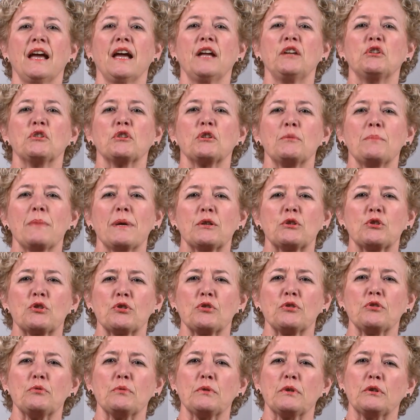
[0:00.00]
and you're going to make
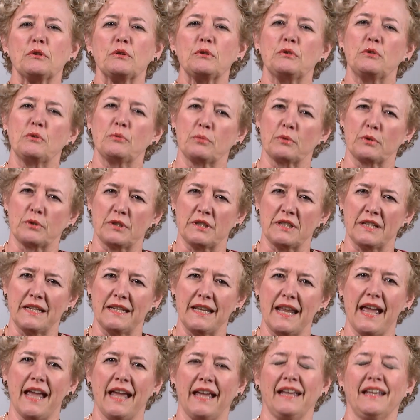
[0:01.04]
sure to include the word
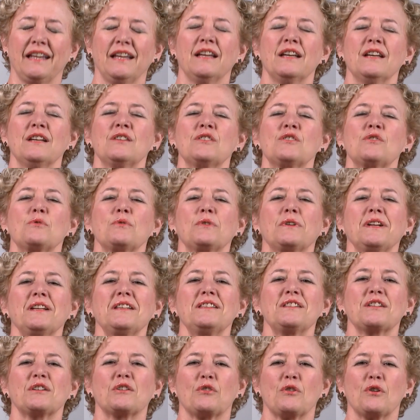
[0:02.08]
today so it
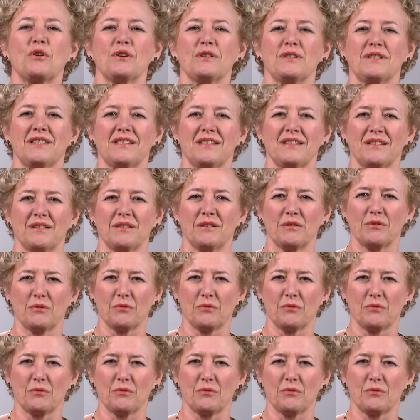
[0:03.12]
gets across,